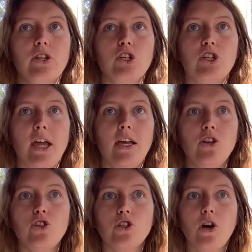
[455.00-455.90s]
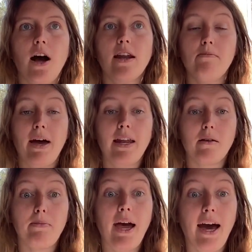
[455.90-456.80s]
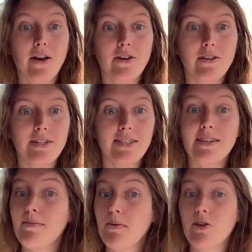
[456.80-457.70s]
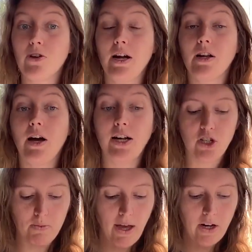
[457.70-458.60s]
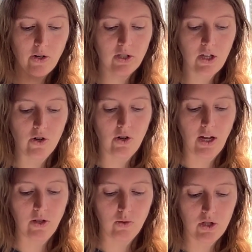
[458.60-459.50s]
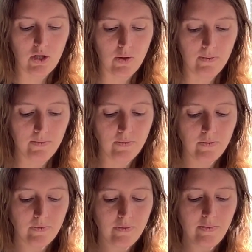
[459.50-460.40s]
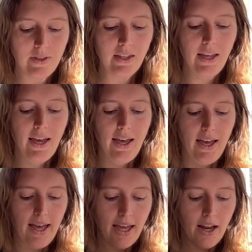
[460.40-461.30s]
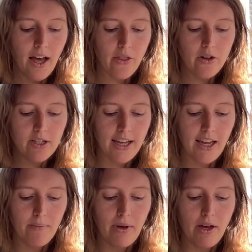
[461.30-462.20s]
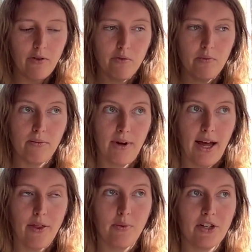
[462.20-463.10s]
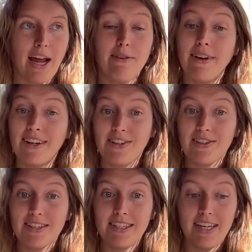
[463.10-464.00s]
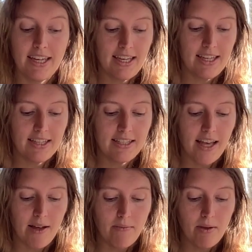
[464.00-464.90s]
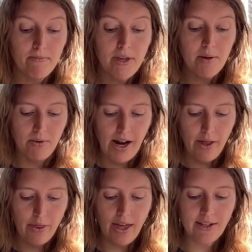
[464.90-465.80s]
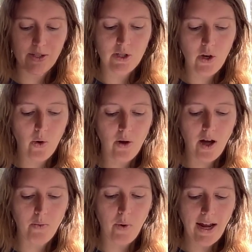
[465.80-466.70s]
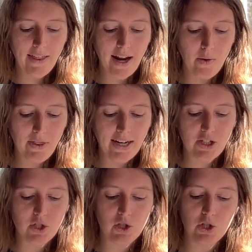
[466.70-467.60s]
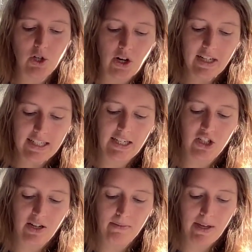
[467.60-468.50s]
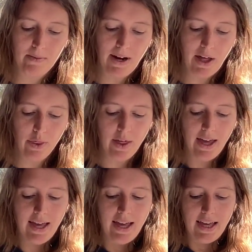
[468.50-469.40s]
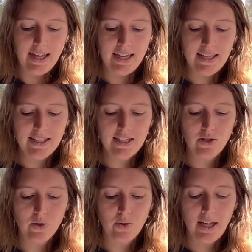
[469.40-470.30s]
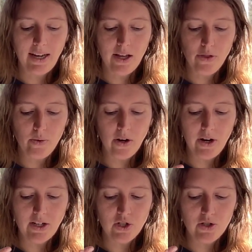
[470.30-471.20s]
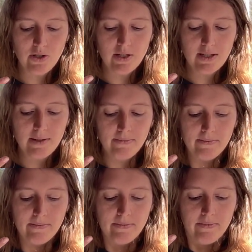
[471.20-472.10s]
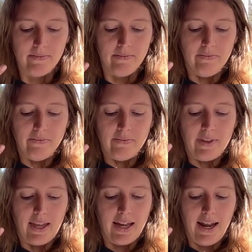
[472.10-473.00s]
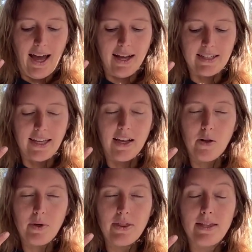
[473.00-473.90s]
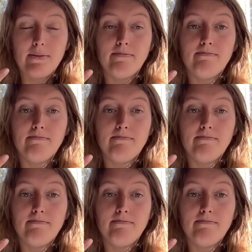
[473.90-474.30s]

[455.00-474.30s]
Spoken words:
change your automatic patterns, maybe your unconscious patterns that you're not used to. Another type of breath, which I find interesting, is bee breath. And so a way that I would like to start teaching bee breath is to inhale through our nostrils and exhale with the